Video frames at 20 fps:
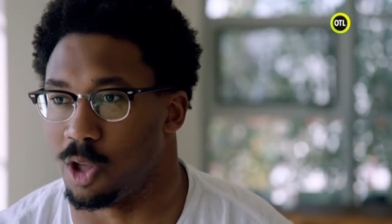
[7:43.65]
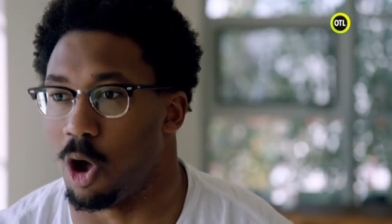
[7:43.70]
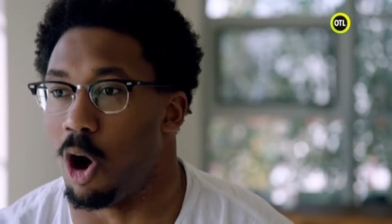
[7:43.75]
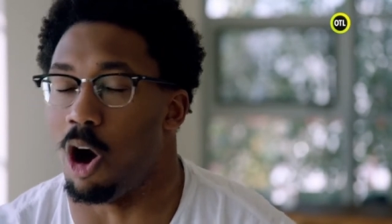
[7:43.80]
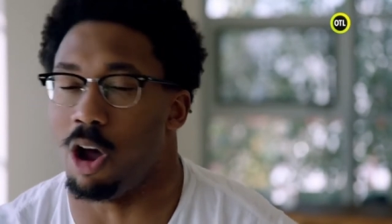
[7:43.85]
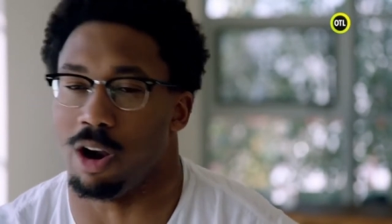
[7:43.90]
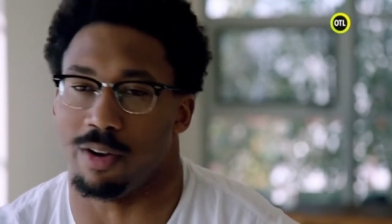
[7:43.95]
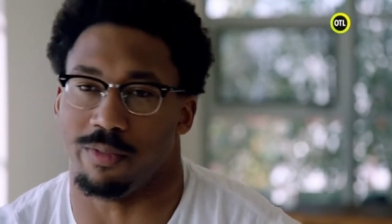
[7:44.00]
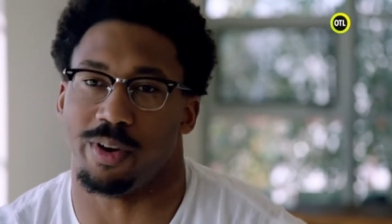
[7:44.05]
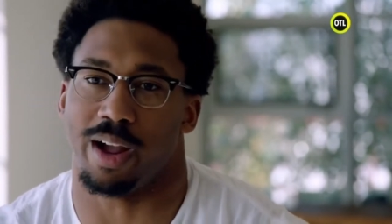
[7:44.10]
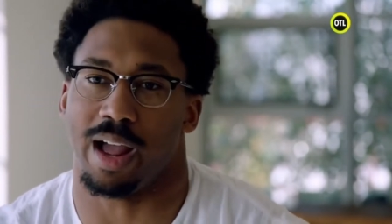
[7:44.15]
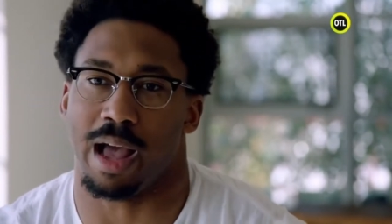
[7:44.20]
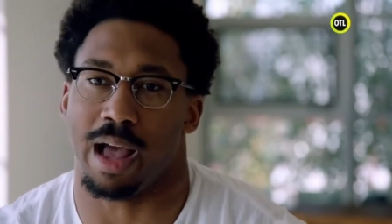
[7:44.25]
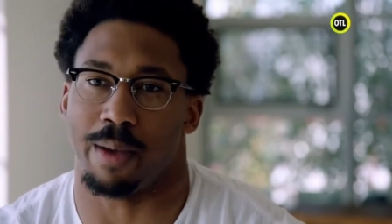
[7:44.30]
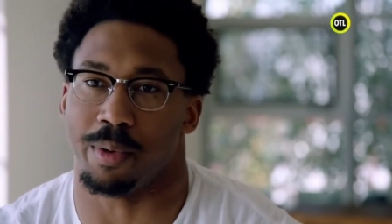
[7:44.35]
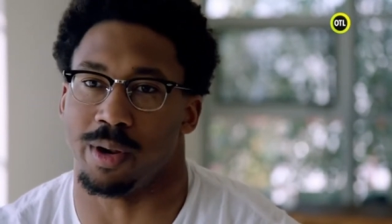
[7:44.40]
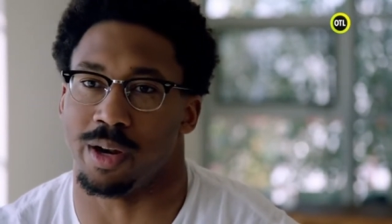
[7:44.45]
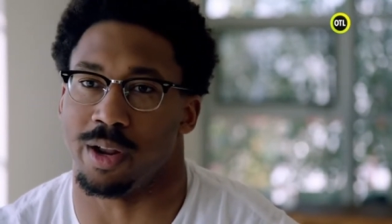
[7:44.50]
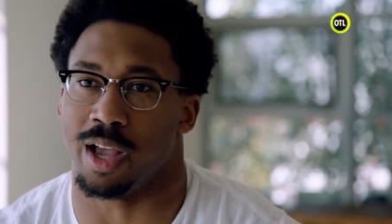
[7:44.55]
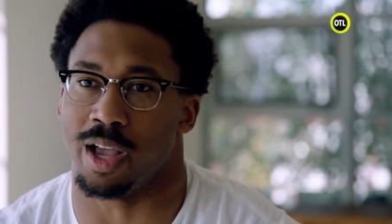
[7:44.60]
all of what
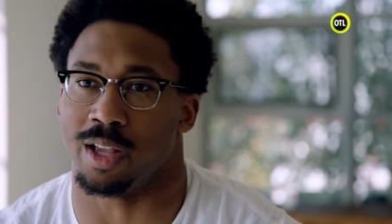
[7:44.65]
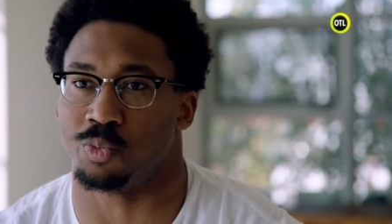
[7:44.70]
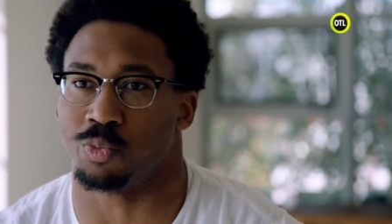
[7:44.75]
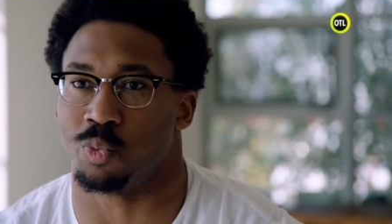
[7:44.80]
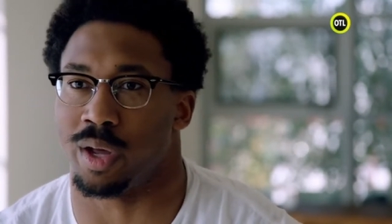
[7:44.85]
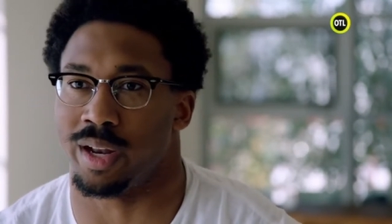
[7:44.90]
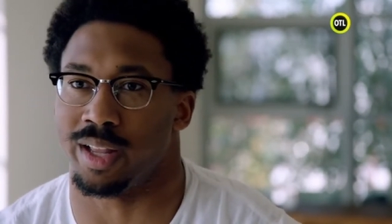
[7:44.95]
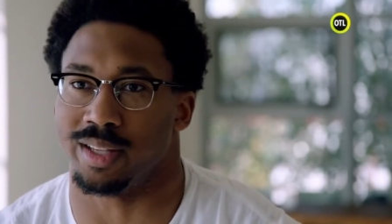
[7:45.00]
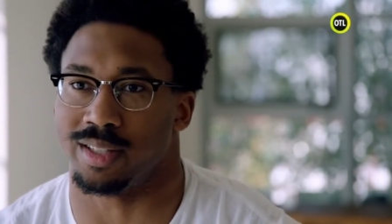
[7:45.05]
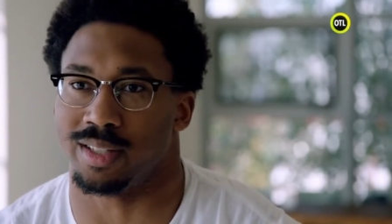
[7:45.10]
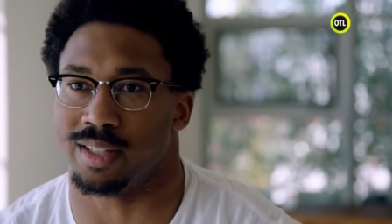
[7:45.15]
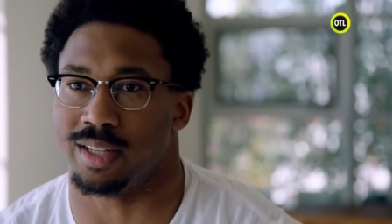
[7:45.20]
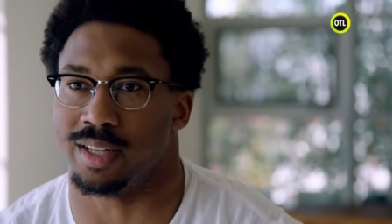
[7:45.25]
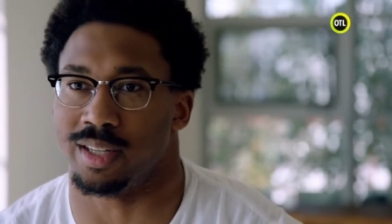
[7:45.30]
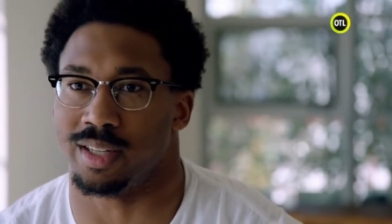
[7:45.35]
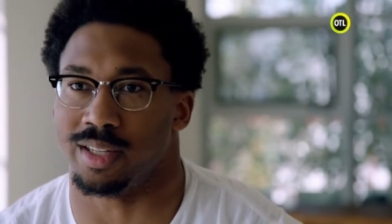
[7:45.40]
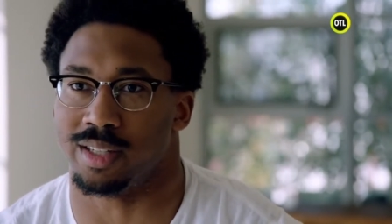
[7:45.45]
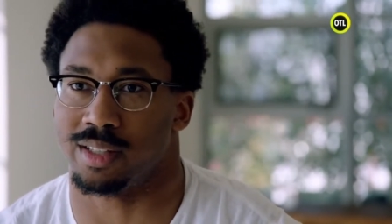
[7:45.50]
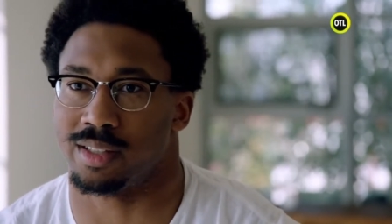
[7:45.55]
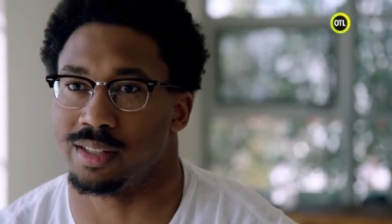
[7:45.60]
happened, as well as
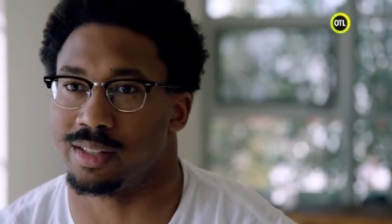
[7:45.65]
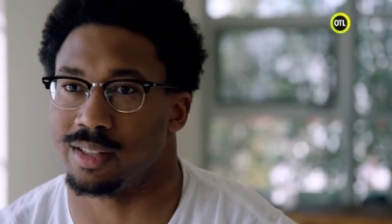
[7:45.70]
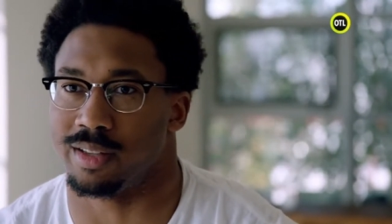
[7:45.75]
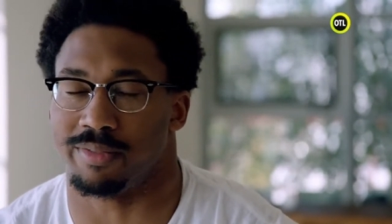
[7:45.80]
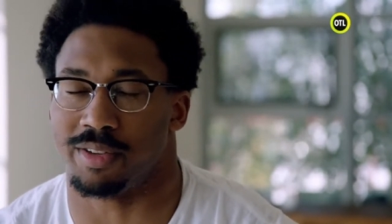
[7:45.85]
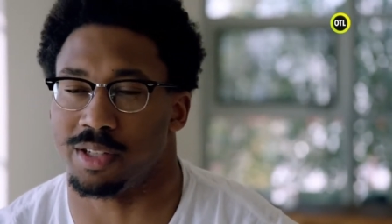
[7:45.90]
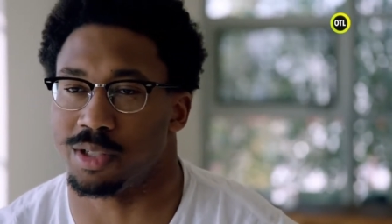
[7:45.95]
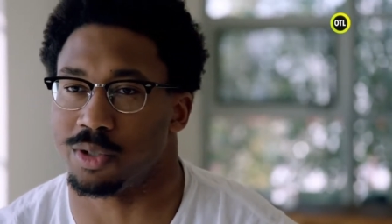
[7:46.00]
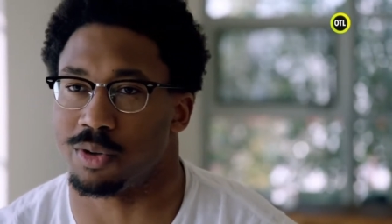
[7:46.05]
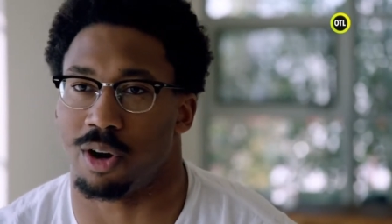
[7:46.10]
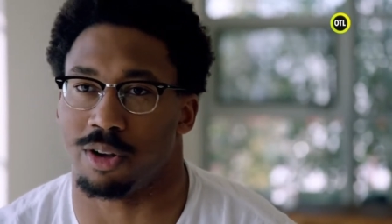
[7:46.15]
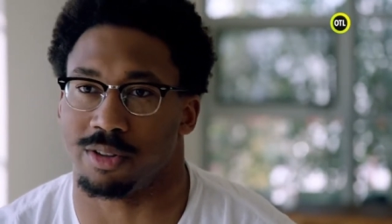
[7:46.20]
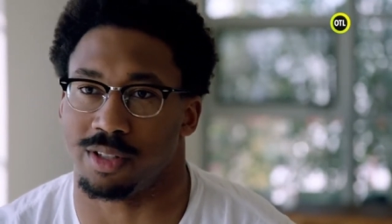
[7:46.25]
the, the physical